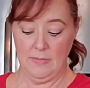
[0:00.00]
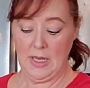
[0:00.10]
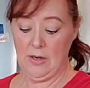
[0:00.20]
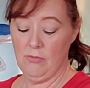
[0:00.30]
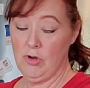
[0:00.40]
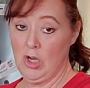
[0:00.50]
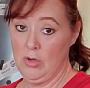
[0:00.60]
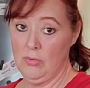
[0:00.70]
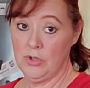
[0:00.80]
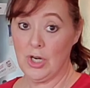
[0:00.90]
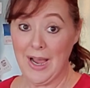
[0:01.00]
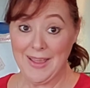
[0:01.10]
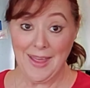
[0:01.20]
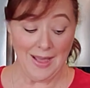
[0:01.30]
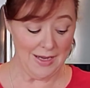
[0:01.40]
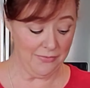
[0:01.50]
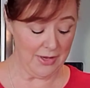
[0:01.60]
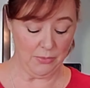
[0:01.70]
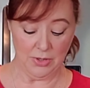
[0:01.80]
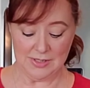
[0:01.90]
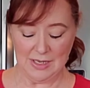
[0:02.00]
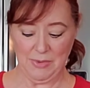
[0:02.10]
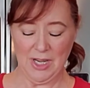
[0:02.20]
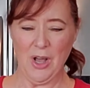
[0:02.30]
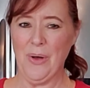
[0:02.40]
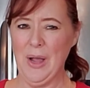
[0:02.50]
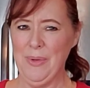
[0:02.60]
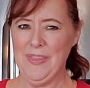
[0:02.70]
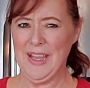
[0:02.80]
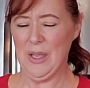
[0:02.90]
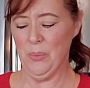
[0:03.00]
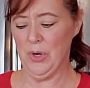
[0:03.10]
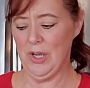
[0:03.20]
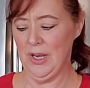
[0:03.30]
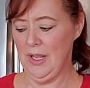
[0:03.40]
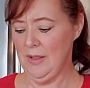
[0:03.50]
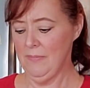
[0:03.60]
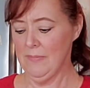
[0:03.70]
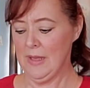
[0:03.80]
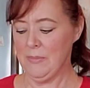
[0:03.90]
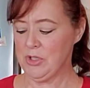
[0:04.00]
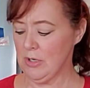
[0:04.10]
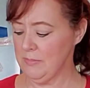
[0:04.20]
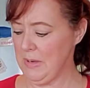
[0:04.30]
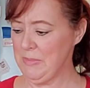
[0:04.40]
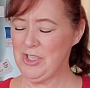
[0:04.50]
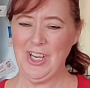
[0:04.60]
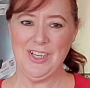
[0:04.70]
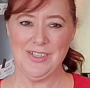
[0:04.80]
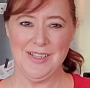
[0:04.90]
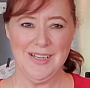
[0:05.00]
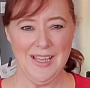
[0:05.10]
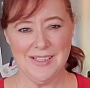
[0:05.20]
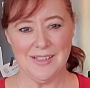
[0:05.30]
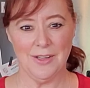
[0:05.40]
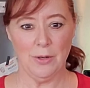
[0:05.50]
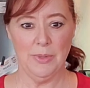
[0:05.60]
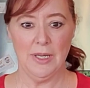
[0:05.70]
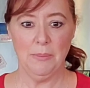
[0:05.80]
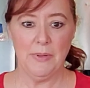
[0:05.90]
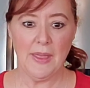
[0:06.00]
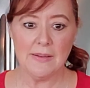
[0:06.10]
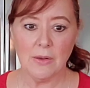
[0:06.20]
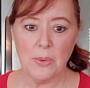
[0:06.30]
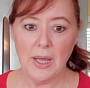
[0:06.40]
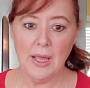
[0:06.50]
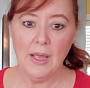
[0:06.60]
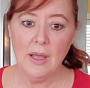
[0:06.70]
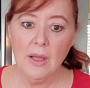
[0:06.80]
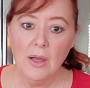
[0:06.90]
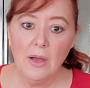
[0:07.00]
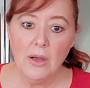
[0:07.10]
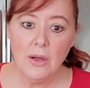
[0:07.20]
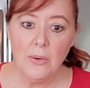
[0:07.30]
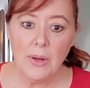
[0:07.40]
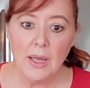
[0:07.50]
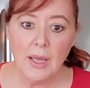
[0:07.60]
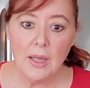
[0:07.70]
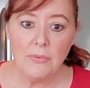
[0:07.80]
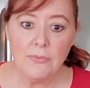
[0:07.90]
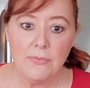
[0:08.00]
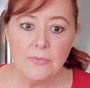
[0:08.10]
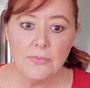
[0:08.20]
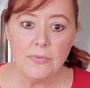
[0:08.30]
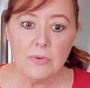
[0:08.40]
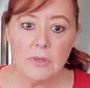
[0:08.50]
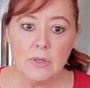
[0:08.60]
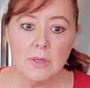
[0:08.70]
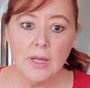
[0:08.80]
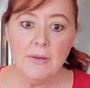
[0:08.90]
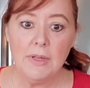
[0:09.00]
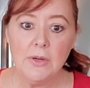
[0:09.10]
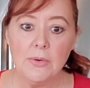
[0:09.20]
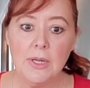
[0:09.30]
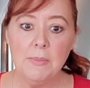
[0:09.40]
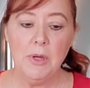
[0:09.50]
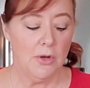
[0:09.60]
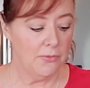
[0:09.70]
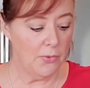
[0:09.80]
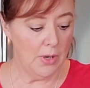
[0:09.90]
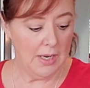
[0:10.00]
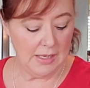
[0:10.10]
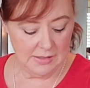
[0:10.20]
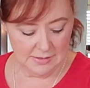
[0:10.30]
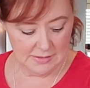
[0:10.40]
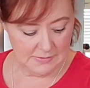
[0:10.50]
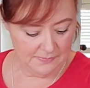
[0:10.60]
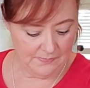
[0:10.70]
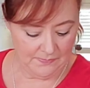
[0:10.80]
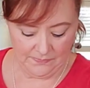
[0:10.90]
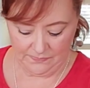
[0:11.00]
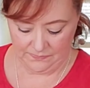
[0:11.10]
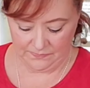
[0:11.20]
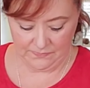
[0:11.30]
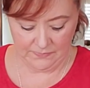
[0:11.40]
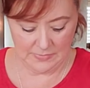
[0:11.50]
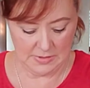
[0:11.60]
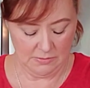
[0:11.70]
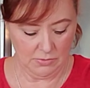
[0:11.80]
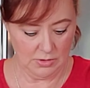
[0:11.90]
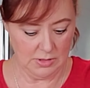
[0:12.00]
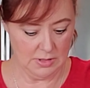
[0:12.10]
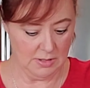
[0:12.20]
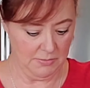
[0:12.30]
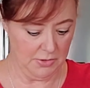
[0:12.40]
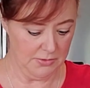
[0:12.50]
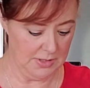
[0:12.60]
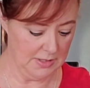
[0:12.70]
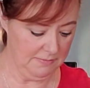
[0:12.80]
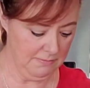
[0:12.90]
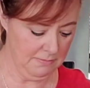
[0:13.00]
I don't know. Try that. If that works, let me know. I would think it would. I'm sure it maybe changes the taste a little bit, but that's okay. Okay, heavy cream, 4 eggs. I'll just dump those in.